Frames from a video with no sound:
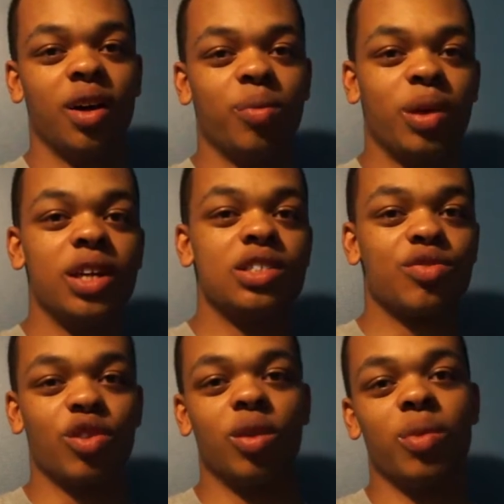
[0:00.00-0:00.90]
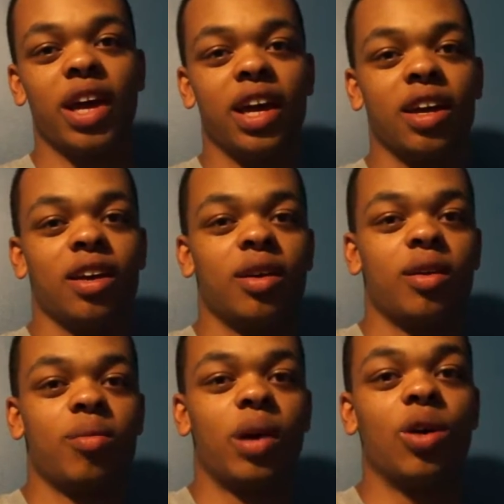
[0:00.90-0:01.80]
piece from a
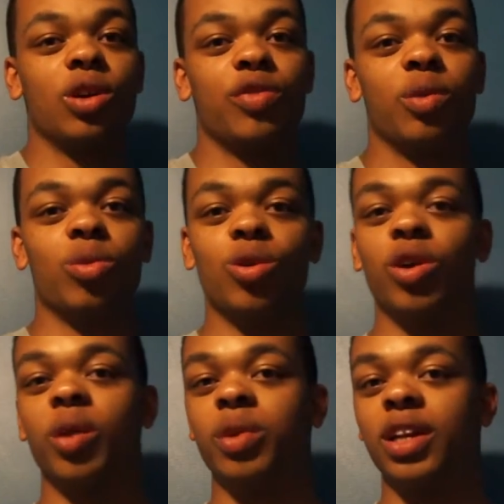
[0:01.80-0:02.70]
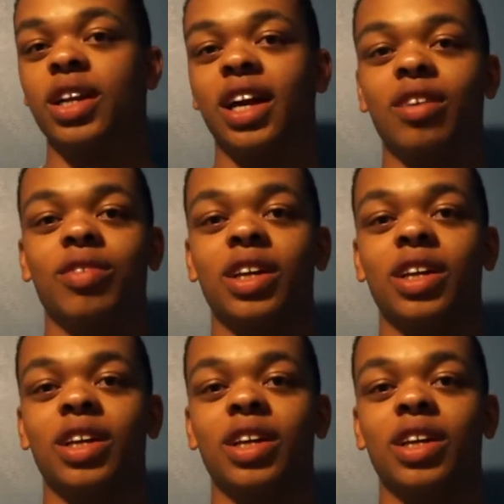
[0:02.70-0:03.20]
powerlifting program and then kind of